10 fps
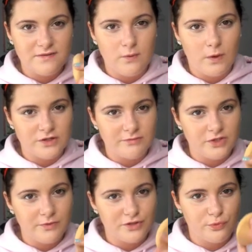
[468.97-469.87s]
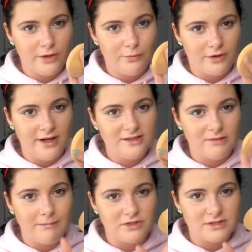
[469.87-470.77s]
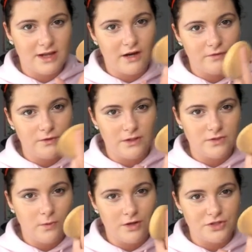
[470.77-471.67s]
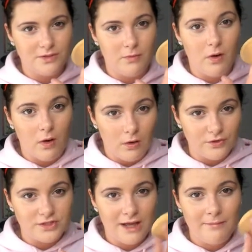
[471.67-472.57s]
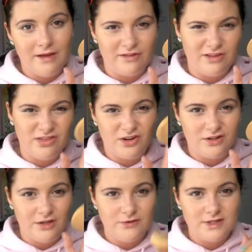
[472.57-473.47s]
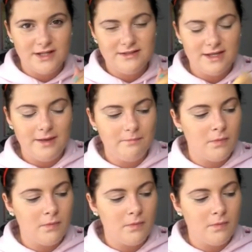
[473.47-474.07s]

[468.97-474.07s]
if you wash them too much, will break, so I'm just careful not to wash them all the time, every third use I'd say.